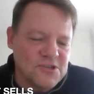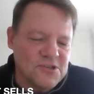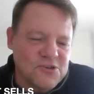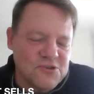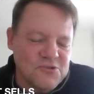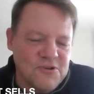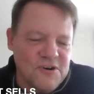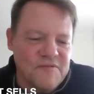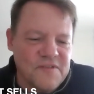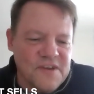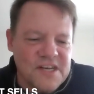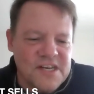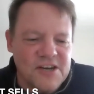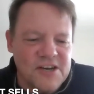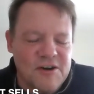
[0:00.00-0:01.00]
a short
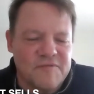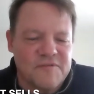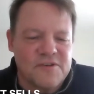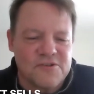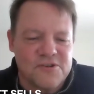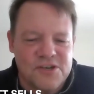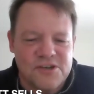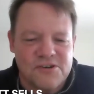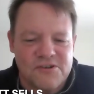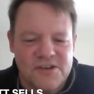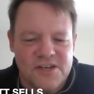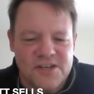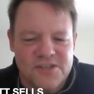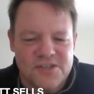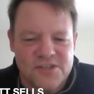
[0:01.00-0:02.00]
video if you're
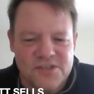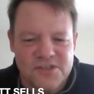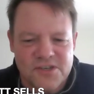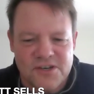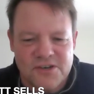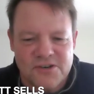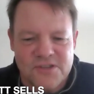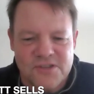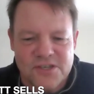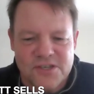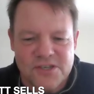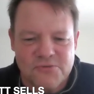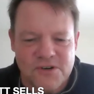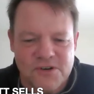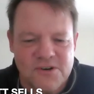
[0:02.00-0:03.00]
curious under
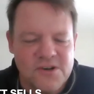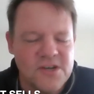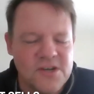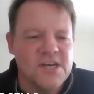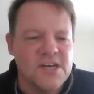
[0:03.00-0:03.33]
this one